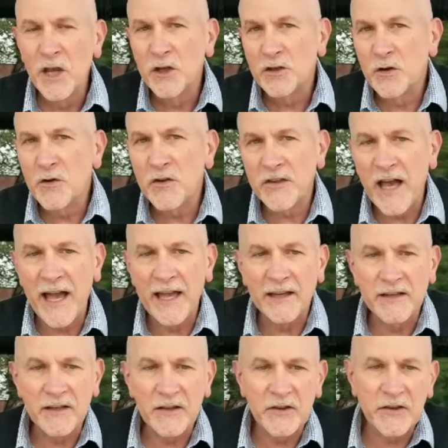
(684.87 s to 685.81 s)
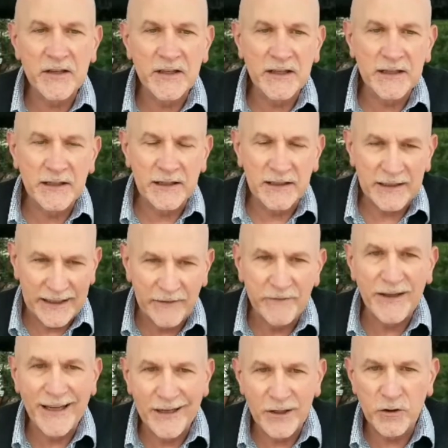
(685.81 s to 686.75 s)
Two scientists
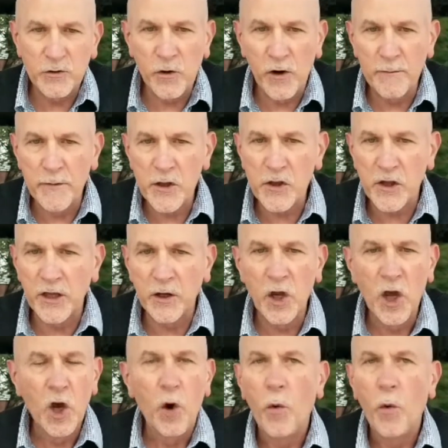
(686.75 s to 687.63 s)
living in Detroit, Michigan,